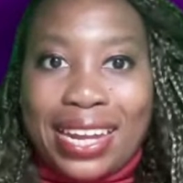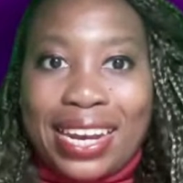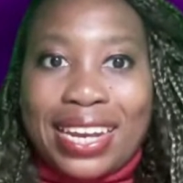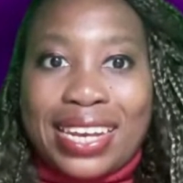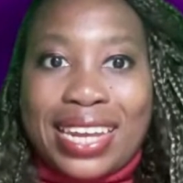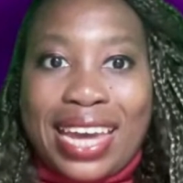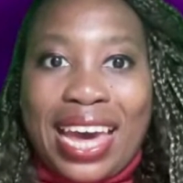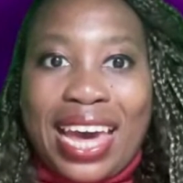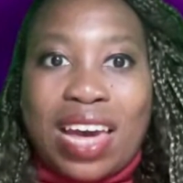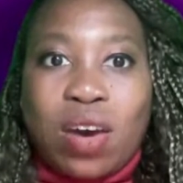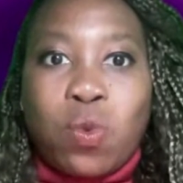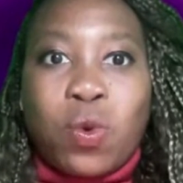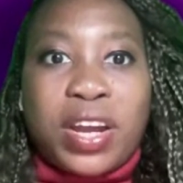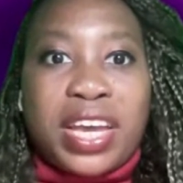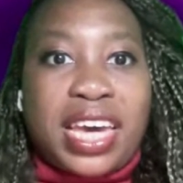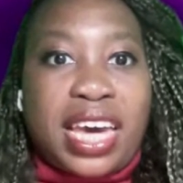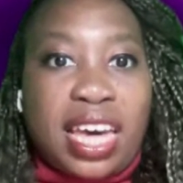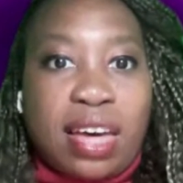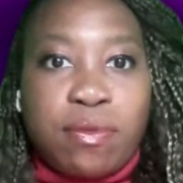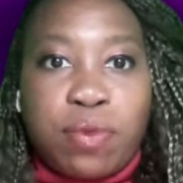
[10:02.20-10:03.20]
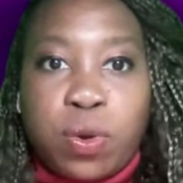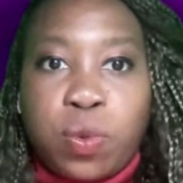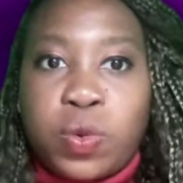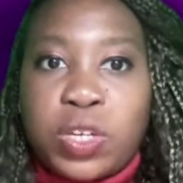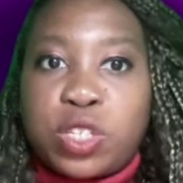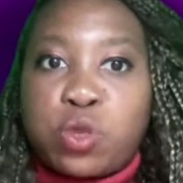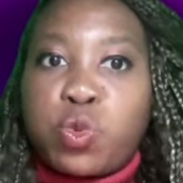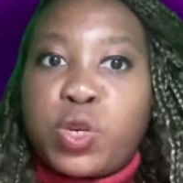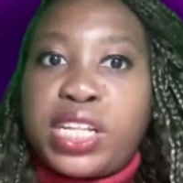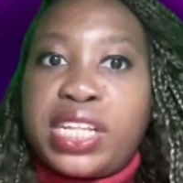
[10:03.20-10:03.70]
in the day where Canva
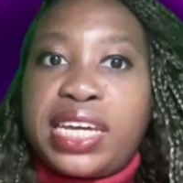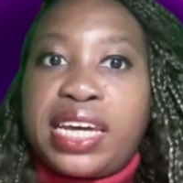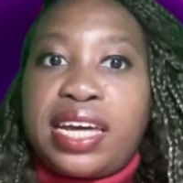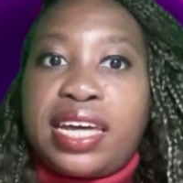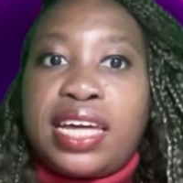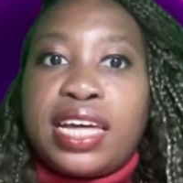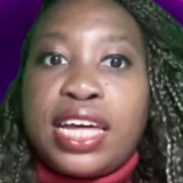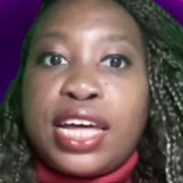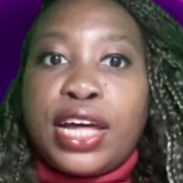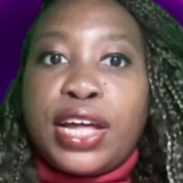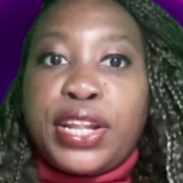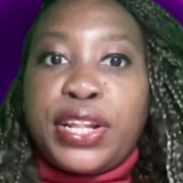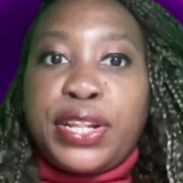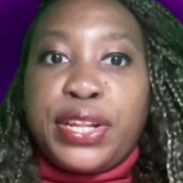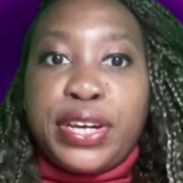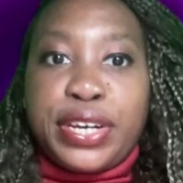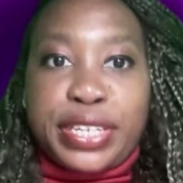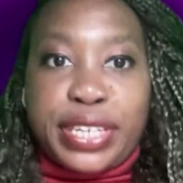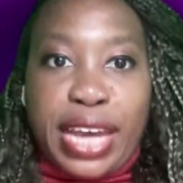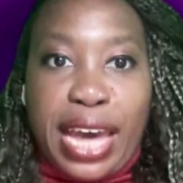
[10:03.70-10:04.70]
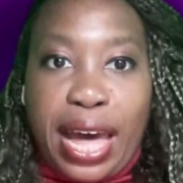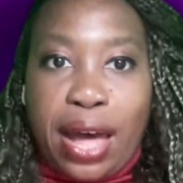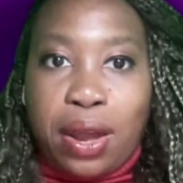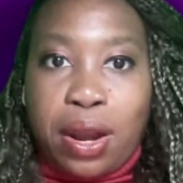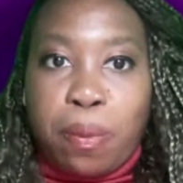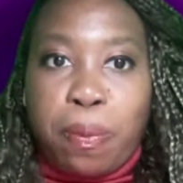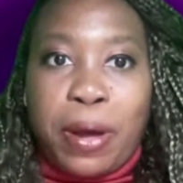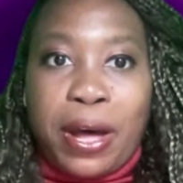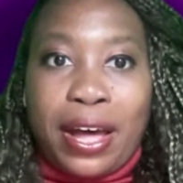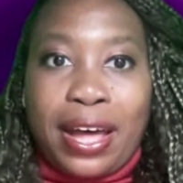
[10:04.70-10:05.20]
was really looked
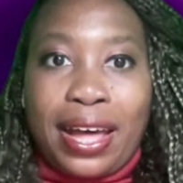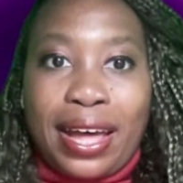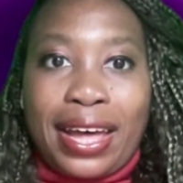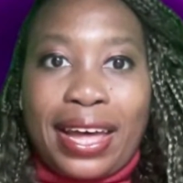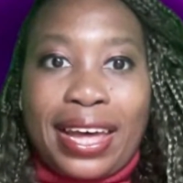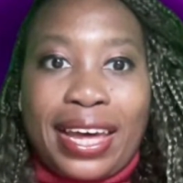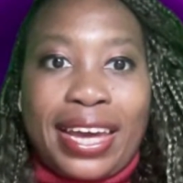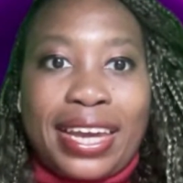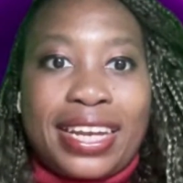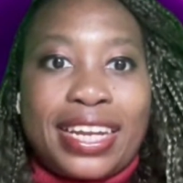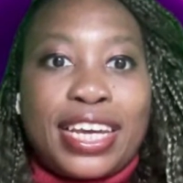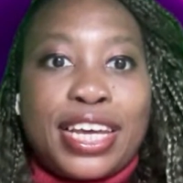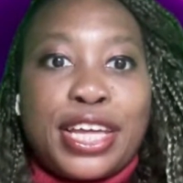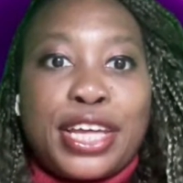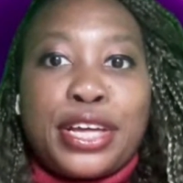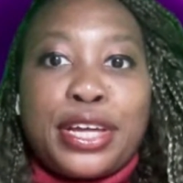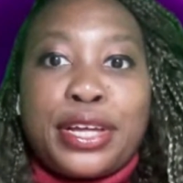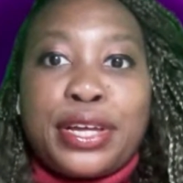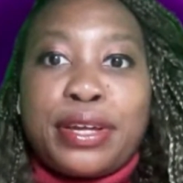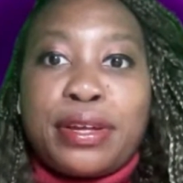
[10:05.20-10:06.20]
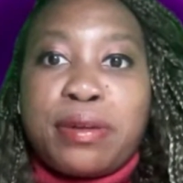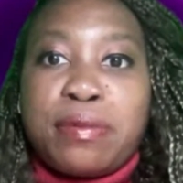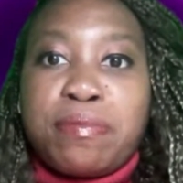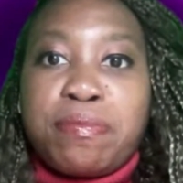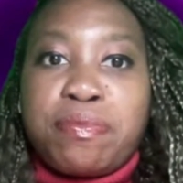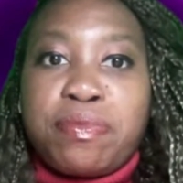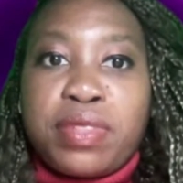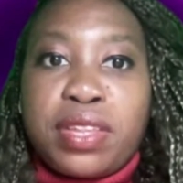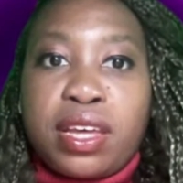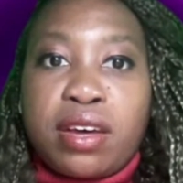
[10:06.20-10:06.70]
down upon
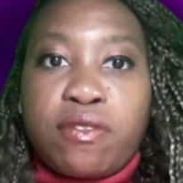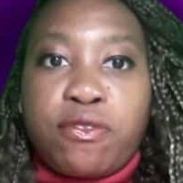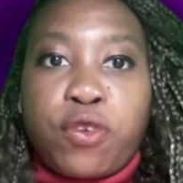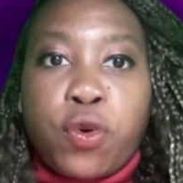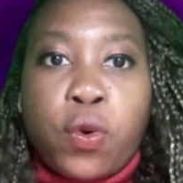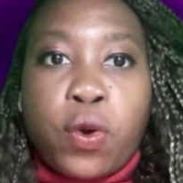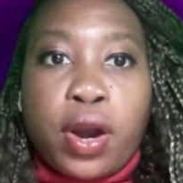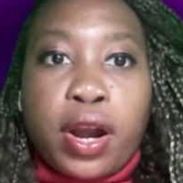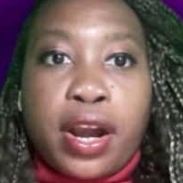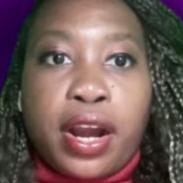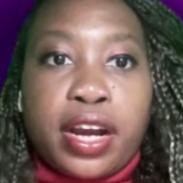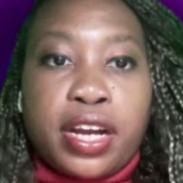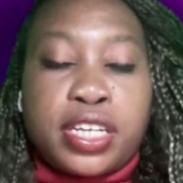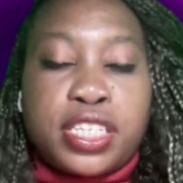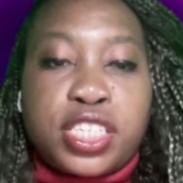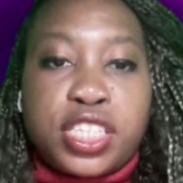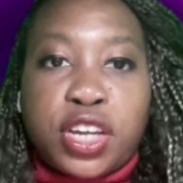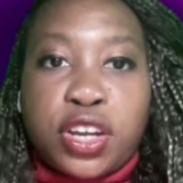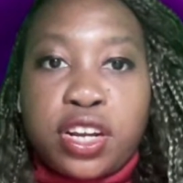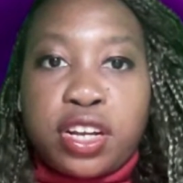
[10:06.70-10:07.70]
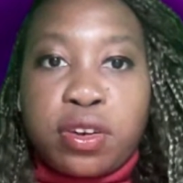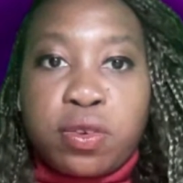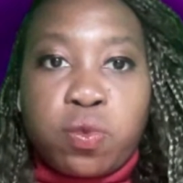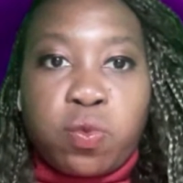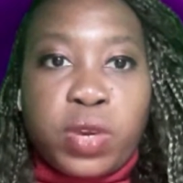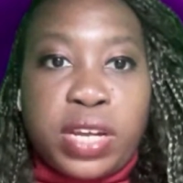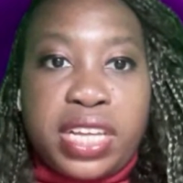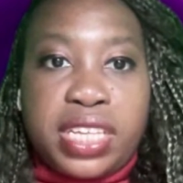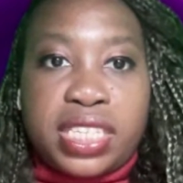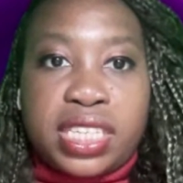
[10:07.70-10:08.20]
for certain
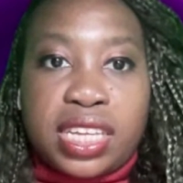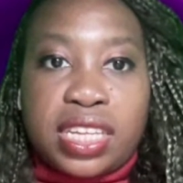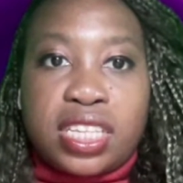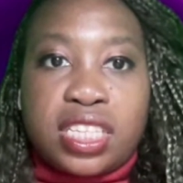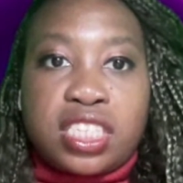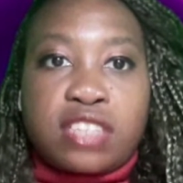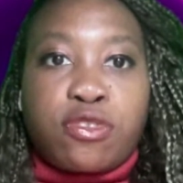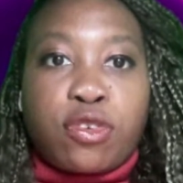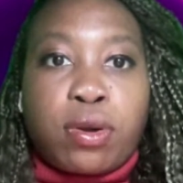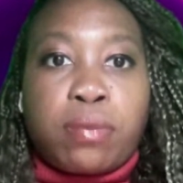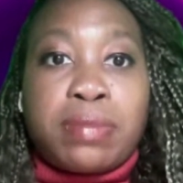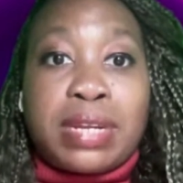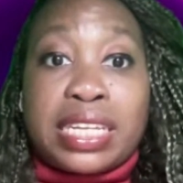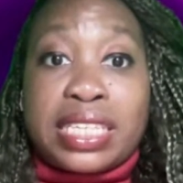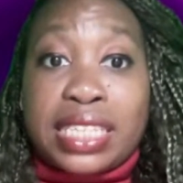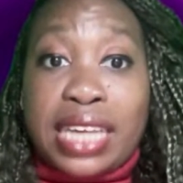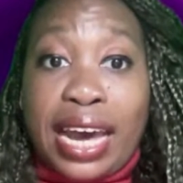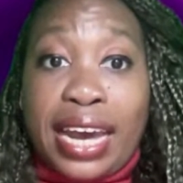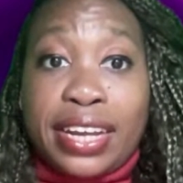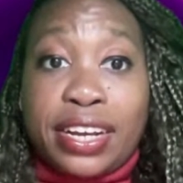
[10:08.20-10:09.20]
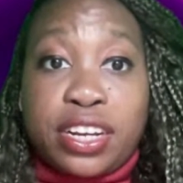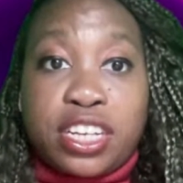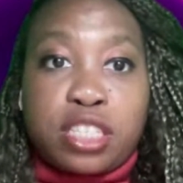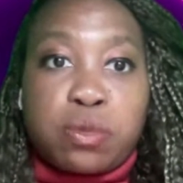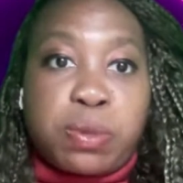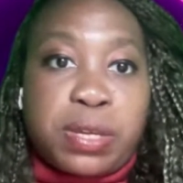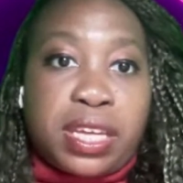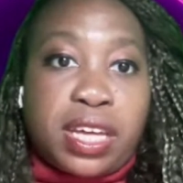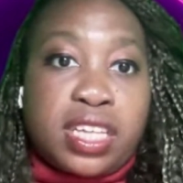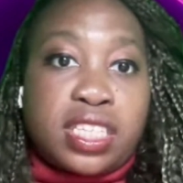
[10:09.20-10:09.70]
reasons from designers
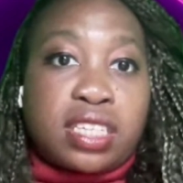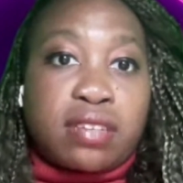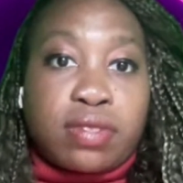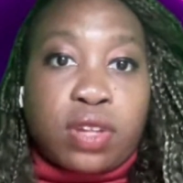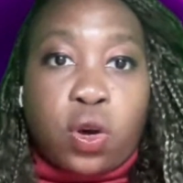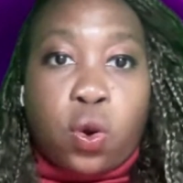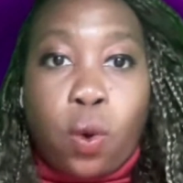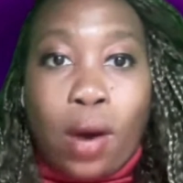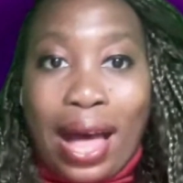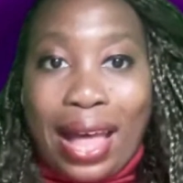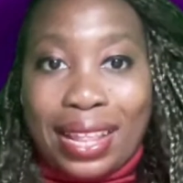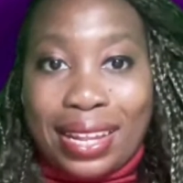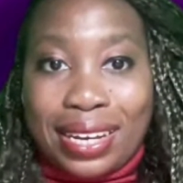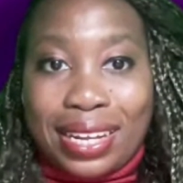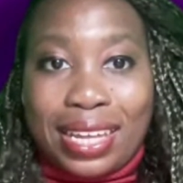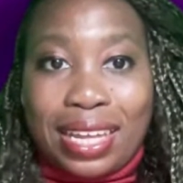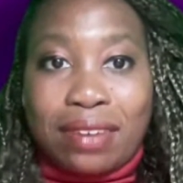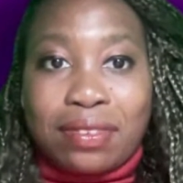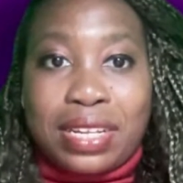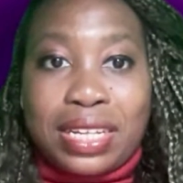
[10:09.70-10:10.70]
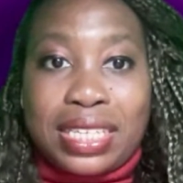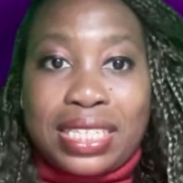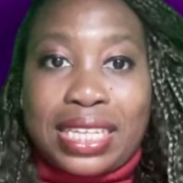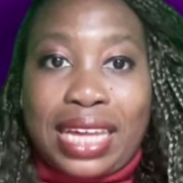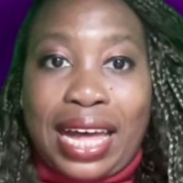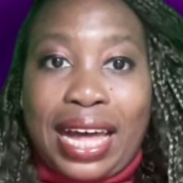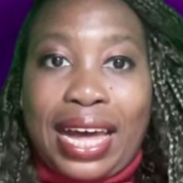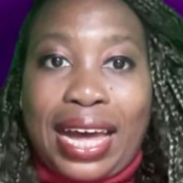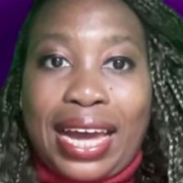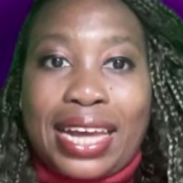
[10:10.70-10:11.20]
because of the quality of
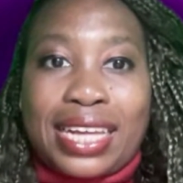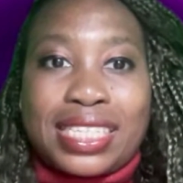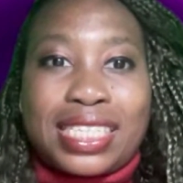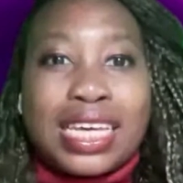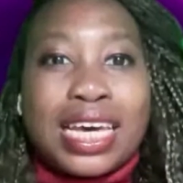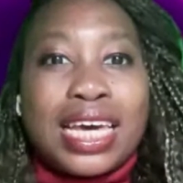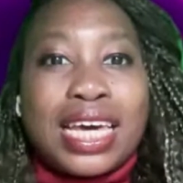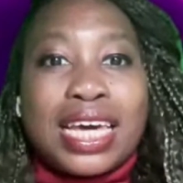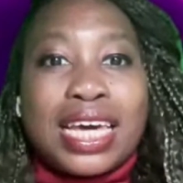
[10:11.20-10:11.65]
designs.